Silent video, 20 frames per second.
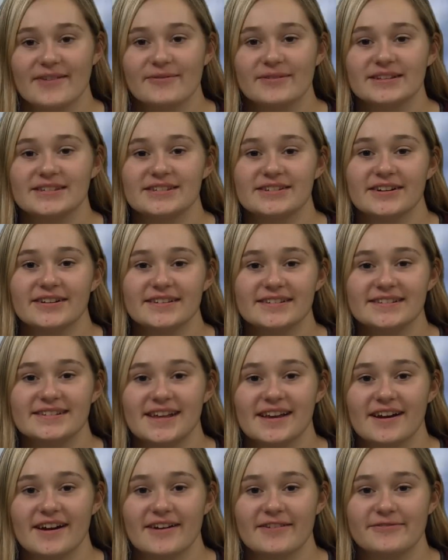We started the
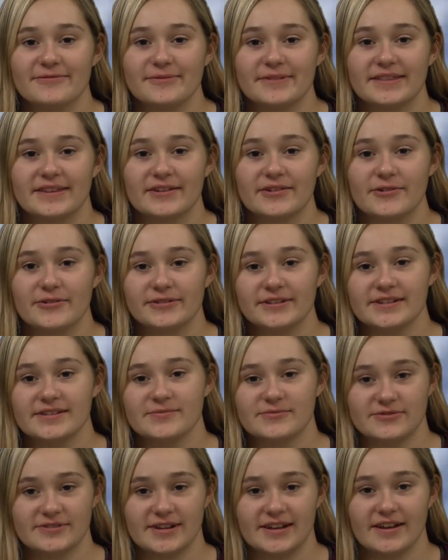day off with the coldest
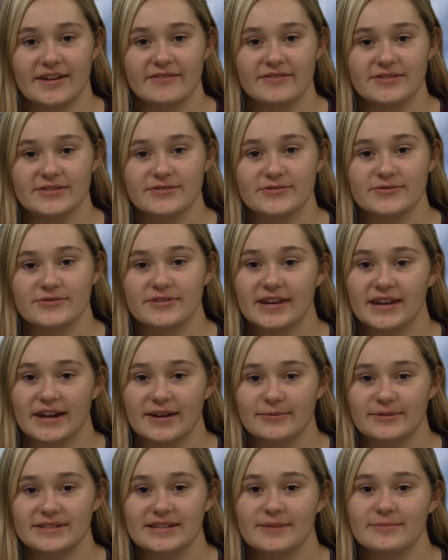morning of the school year
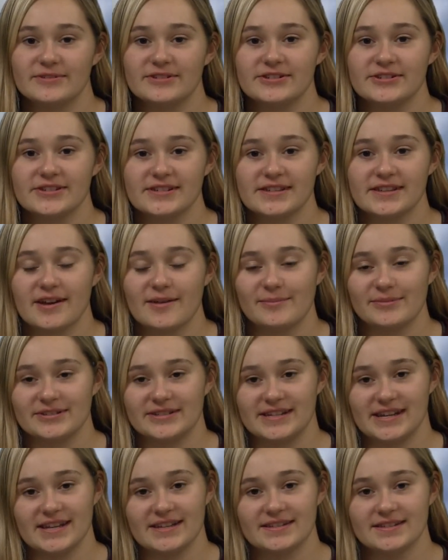with temperatures in the upper
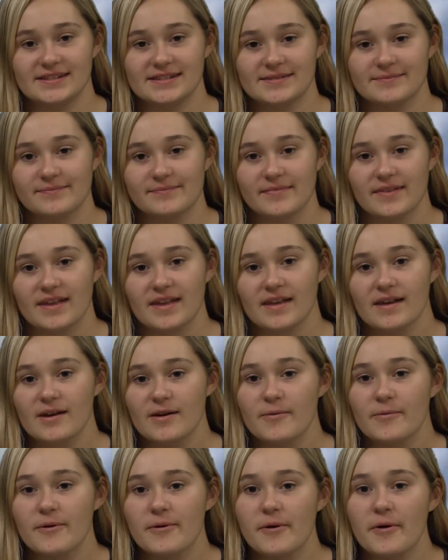teens.
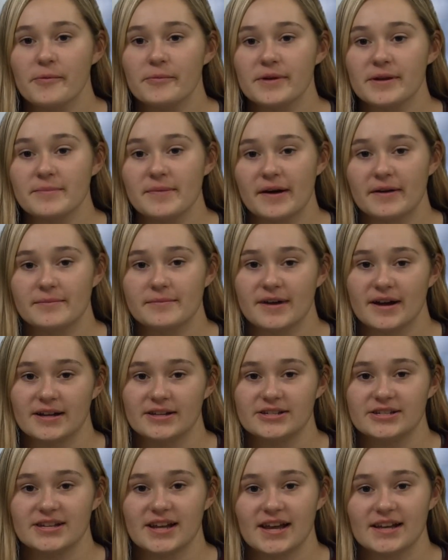We won't rebound
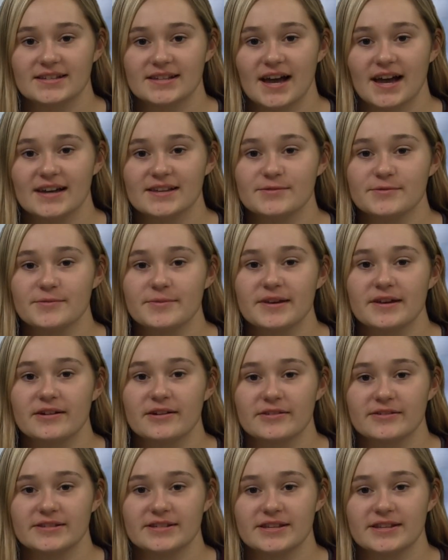much, as highs will be
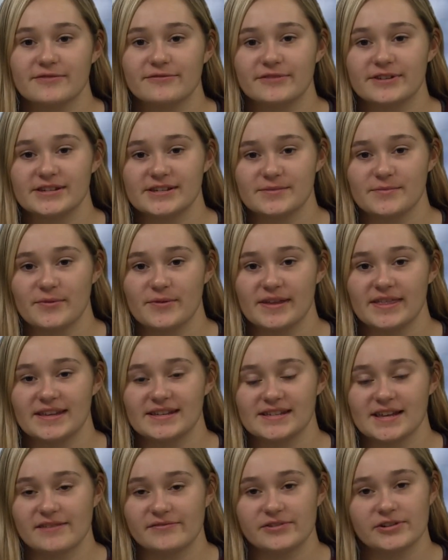close to the freezing point
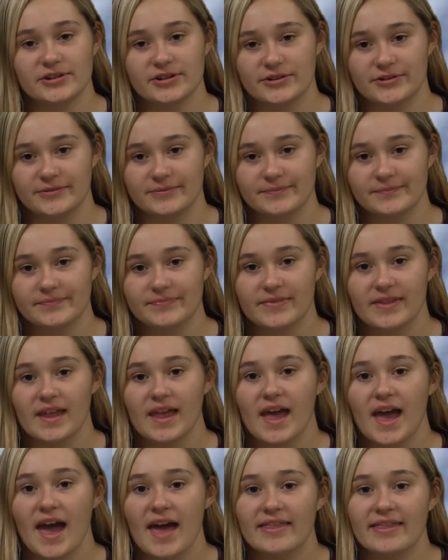this afternoon.
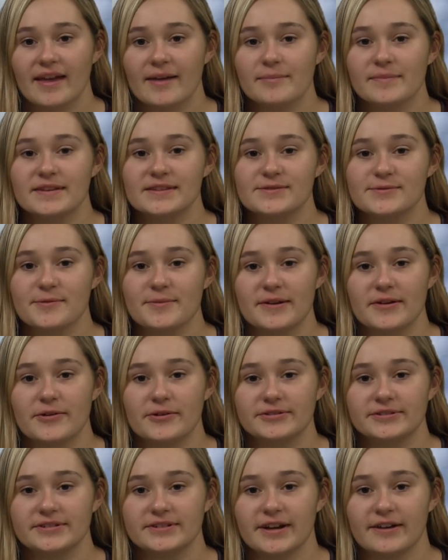And that means we'll be
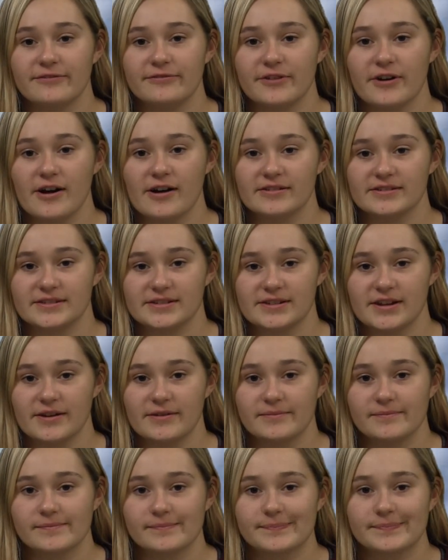cold enough for all snow.